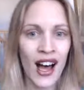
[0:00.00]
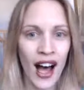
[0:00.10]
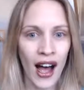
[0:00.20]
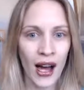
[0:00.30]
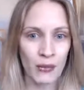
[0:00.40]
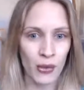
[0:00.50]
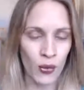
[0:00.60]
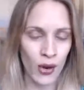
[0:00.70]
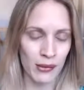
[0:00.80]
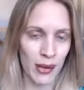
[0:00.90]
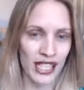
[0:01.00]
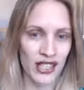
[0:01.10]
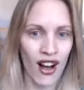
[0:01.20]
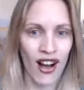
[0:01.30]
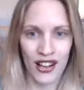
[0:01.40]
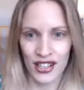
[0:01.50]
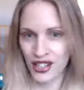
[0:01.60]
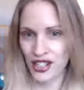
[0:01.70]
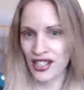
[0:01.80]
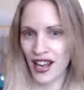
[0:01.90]
one of my dogs,
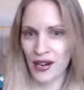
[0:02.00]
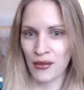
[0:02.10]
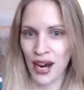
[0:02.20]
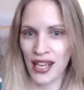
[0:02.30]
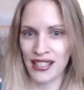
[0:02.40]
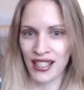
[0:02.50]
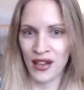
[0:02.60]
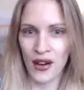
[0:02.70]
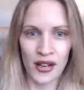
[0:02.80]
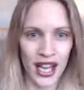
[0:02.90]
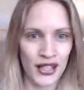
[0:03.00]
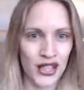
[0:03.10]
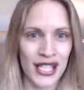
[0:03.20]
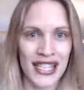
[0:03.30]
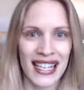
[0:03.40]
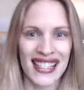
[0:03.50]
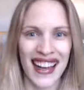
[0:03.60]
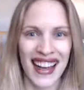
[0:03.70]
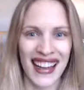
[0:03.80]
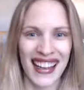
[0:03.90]
just kind of resting. Oh, yeah, she says
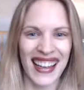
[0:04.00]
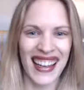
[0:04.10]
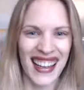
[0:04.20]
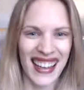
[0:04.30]
hi.